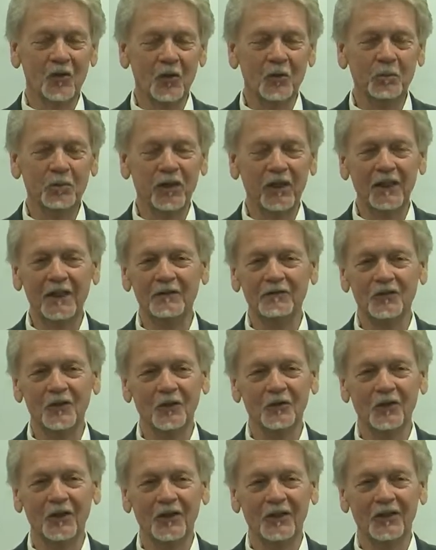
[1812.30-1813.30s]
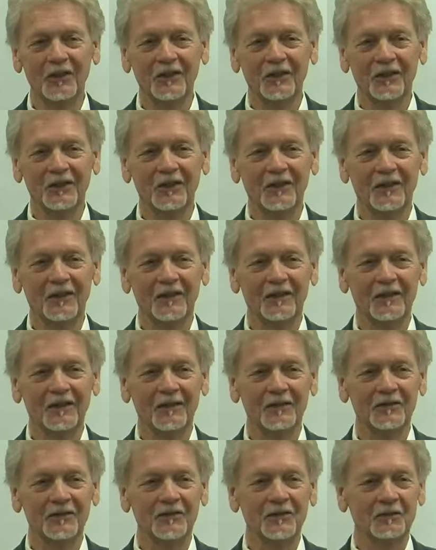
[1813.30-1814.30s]
You believe you,
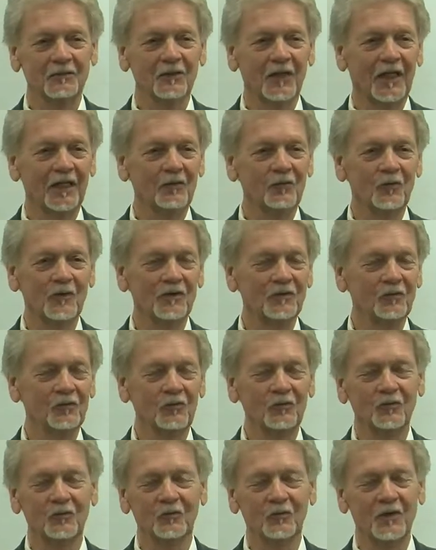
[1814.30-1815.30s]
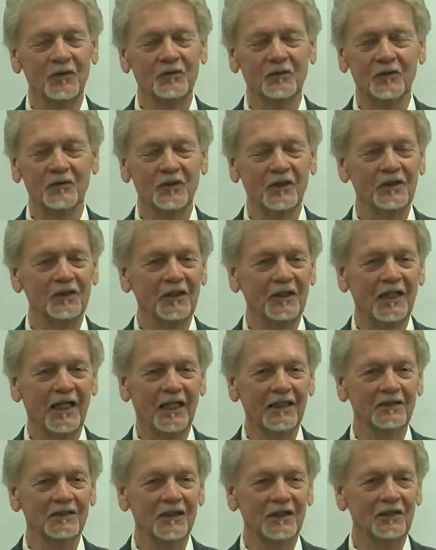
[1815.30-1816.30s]
like West Virginia
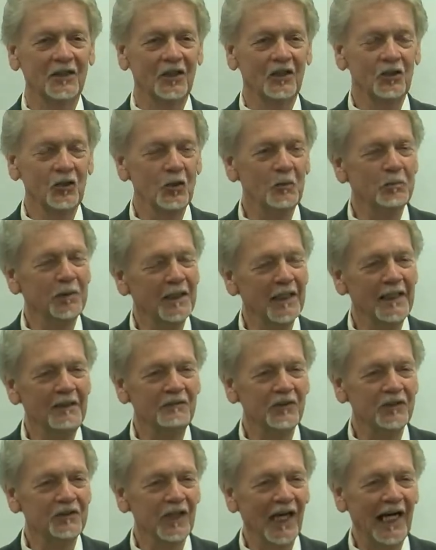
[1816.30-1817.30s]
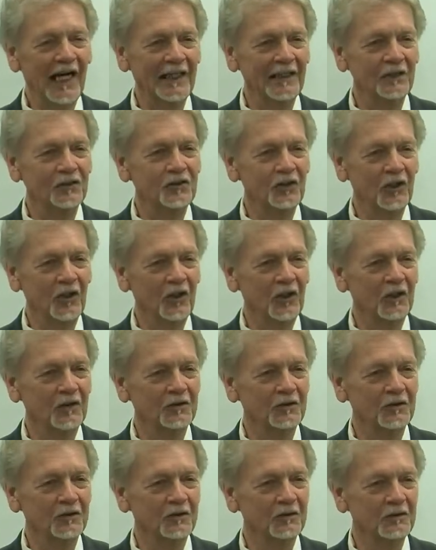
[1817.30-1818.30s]
guy said, you believe you join a
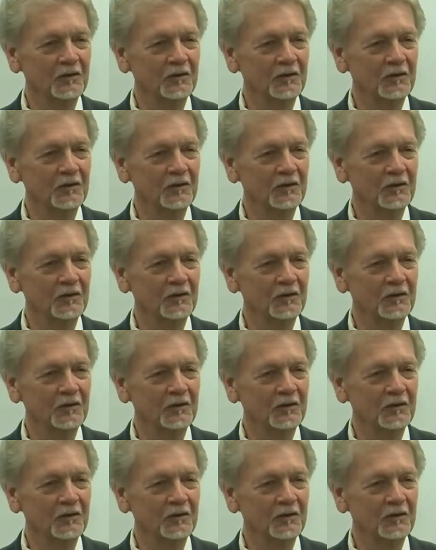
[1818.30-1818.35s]
church.